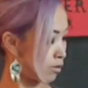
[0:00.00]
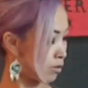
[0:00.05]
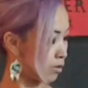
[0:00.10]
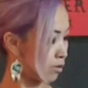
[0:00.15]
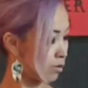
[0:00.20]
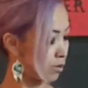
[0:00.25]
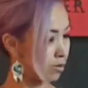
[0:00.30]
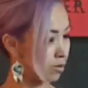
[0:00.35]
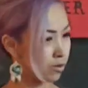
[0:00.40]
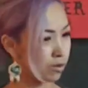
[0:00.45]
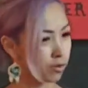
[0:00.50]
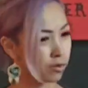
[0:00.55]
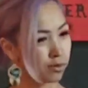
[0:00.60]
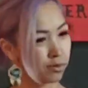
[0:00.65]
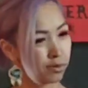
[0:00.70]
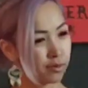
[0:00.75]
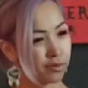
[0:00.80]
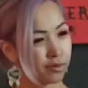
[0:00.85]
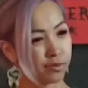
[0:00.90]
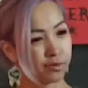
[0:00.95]

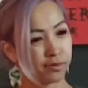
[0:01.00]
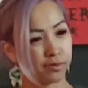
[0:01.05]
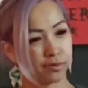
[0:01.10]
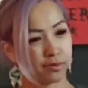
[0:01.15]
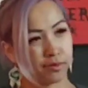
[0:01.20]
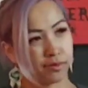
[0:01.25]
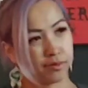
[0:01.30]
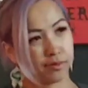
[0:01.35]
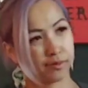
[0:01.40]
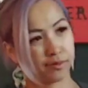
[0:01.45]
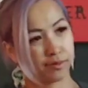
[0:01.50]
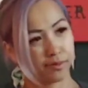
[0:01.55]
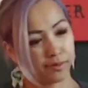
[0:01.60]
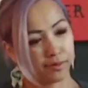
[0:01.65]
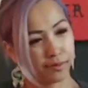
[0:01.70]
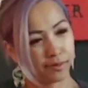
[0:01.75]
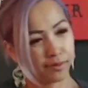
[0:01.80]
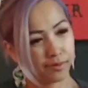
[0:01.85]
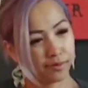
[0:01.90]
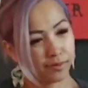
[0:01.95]

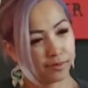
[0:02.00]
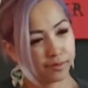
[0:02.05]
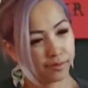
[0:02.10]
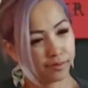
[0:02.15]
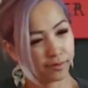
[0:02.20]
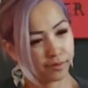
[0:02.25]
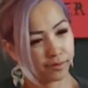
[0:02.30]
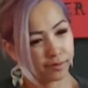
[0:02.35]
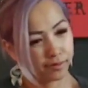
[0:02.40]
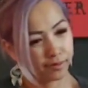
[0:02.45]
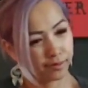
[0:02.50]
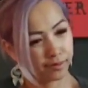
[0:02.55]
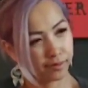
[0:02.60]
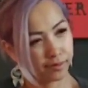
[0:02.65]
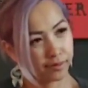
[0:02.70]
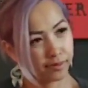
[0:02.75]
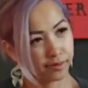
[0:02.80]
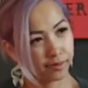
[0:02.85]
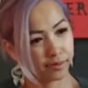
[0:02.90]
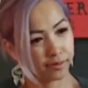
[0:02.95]

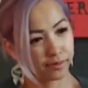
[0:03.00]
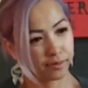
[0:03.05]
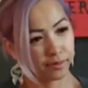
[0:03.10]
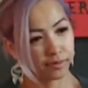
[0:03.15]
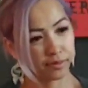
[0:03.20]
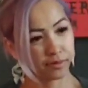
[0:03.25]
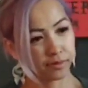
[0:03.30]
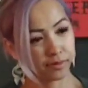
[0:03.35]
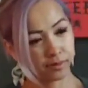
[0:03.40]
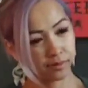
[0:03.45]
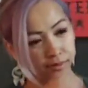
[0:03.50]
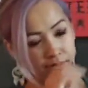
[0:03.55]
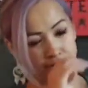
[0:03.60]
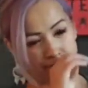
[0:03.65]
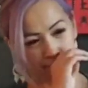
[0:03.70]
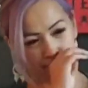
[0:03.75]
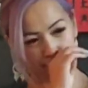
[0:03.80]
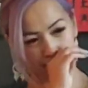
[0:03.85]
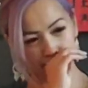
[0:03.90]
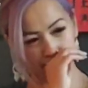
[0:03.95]

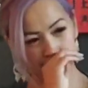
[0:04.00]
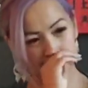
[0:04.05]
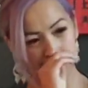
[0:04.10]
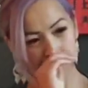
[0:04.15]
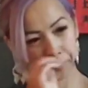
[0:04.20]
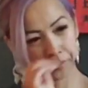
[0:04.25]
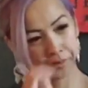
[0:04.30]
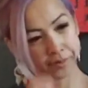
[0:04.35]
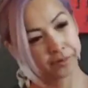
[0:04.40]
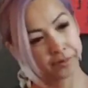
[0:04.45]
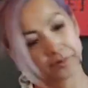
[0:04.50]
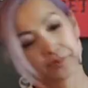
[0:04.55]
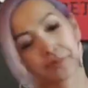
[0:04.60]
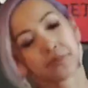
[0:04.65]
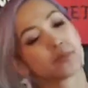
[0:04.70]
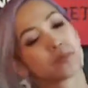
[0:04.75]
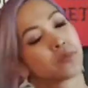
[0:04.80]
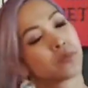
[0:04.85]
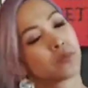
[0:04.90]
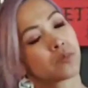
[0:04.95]

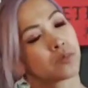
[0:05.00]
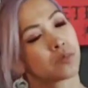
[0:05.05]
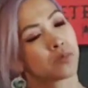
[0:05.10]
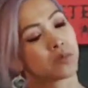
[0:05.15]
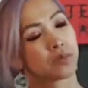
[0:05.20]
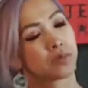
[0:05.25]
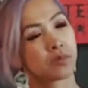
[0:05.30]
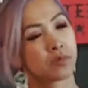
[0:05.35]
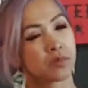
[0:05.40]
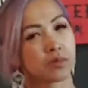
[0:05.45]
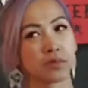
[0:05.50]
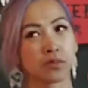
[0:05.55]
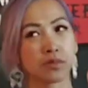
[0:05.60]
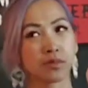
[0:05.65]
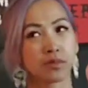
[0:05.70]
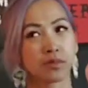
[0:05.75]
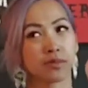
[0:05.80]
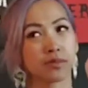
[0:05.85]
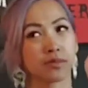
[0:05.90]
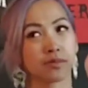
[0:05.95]

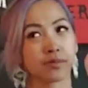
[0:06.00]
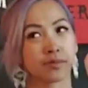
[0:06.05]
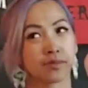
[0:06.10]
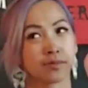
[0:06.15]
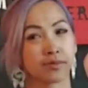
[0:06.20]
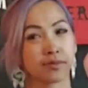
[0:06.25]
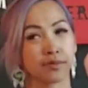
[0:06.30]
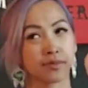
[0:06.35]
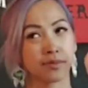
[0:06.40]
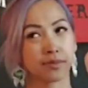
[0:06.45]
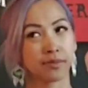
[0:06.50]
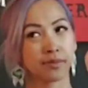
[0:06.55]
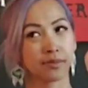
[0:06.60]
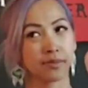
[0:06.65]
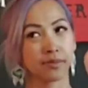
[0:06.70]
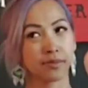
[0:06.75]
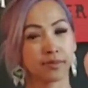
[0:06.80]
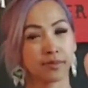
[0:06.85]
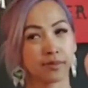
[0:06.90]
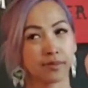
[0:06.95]

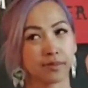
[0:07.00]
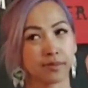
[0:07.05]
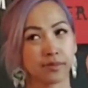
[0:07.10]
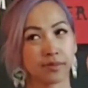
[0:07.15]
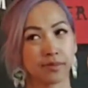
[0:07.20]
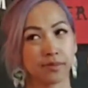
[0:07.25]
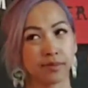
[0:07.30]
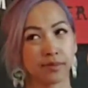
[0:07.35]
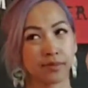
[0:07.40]
[no speech]